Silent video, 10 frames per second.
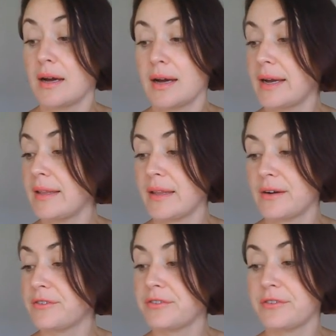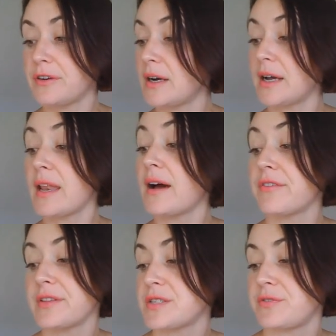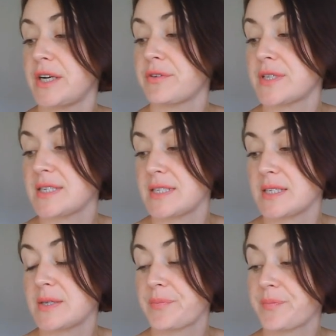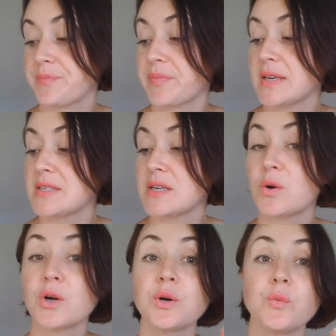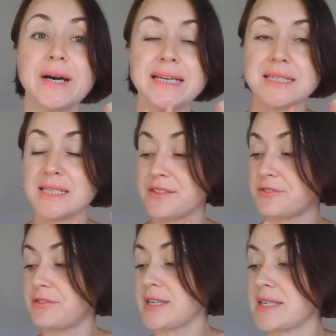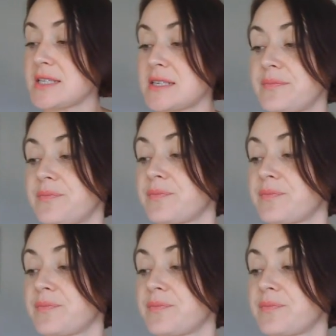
I love these fragrances. So quite different